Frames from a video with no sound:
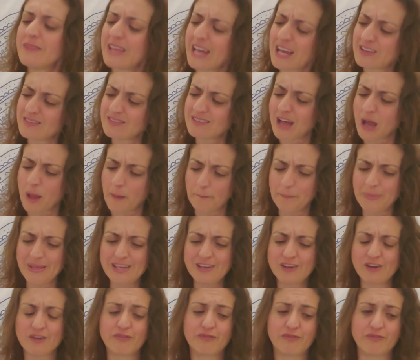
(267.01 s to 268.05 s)
and not
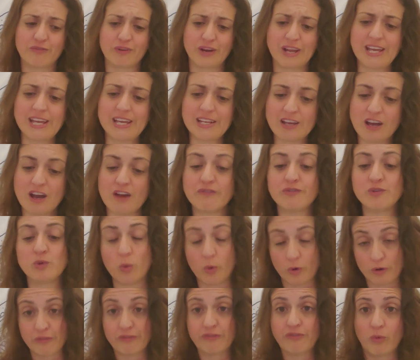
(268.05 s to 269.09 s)
being afraid of
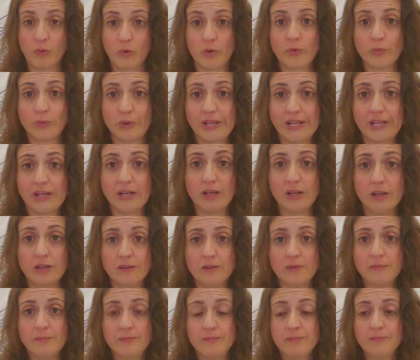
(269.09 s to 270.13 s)
your for real.